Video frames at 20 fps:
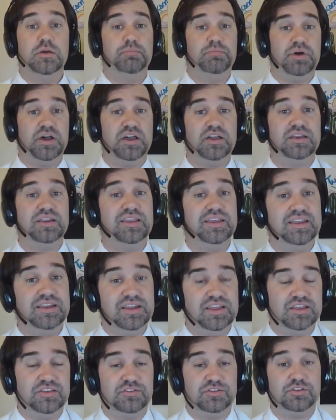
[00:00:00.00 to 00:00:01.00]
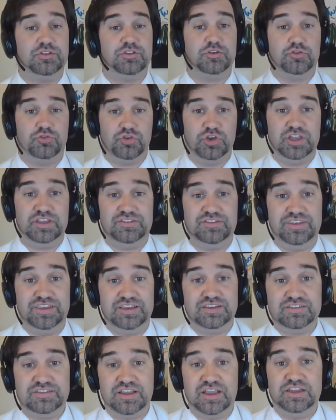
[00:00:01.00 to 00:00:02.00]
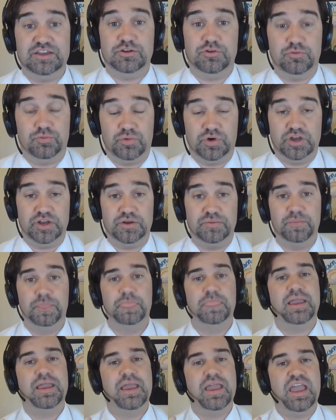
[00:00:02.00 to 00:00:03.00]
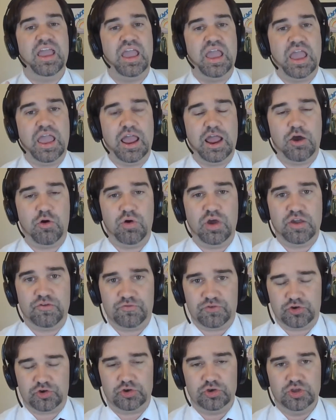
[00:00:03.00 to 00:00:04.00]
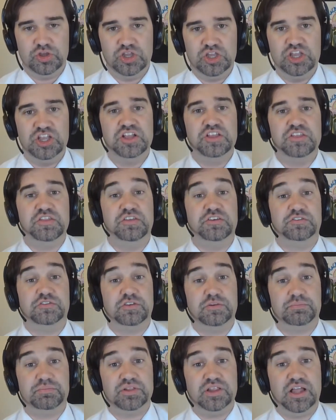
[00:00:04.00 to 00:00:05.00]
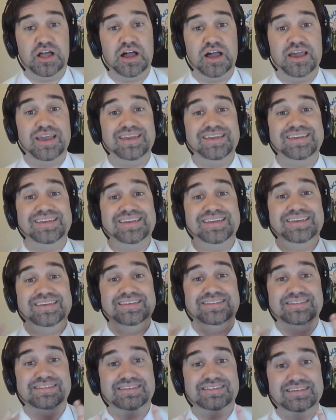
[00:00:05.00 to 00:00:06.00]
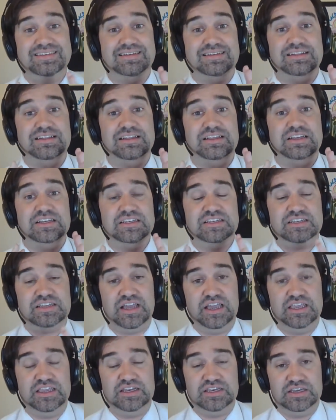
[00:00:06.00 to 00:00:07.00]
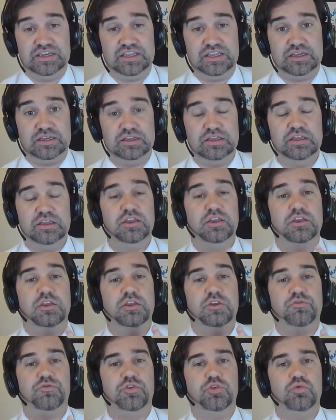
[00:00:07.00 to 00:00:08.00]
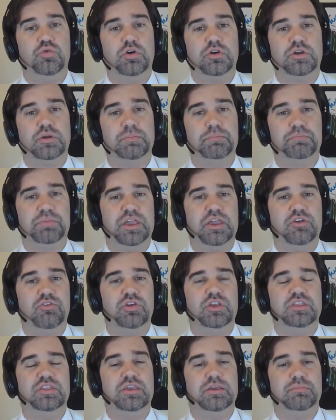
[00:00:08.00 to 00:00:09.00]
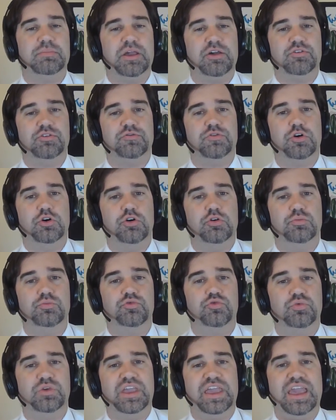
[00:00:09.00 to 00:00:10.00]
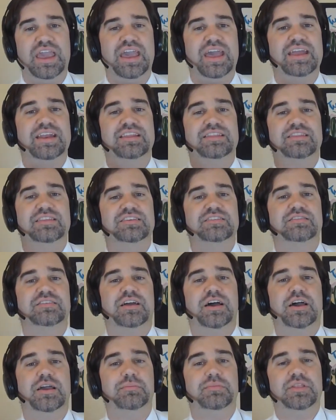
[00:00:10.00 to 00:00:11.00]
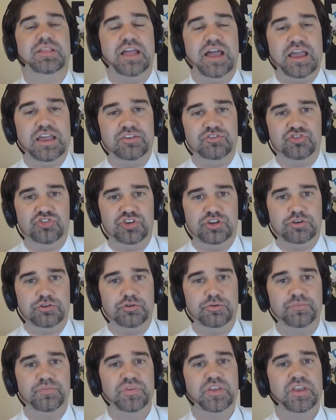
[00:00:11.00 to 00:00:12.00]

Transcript: but it isn't the crazy excited one. However, the supply is still tightening if you are comparing the amount of homes we had at this time last year